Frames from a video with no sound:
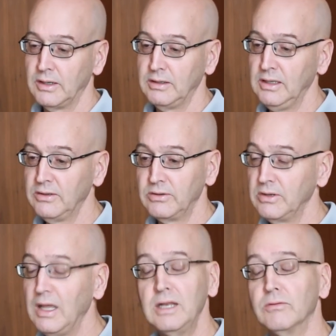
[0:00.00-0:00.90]
either
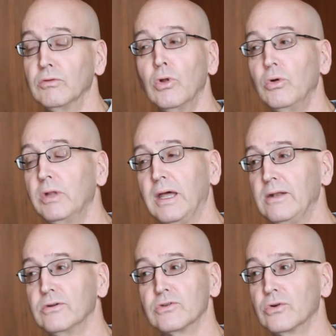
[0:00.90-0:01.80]
native
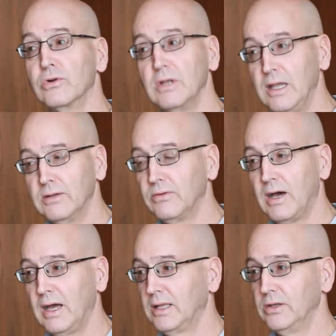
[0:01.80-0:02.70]
lowlanders or native
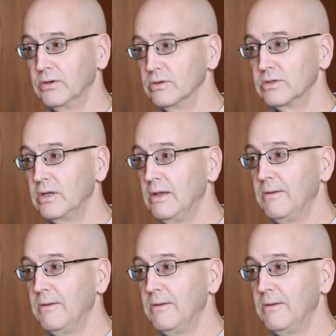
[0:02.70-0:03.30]
highlanders,